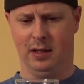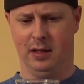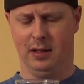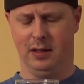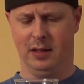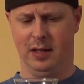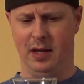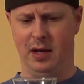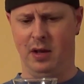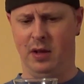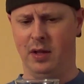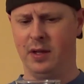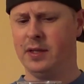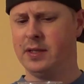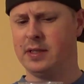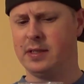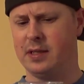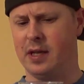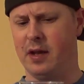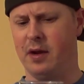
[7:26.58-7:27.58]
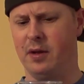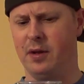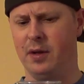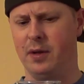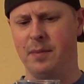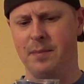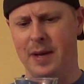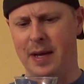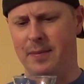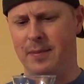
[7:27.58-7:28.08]
Little
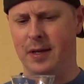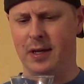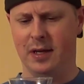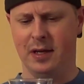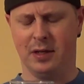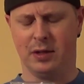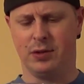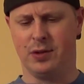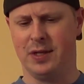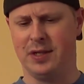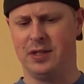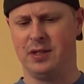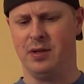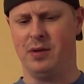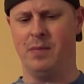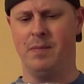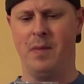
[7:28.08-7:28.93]
subtle, maybe crystal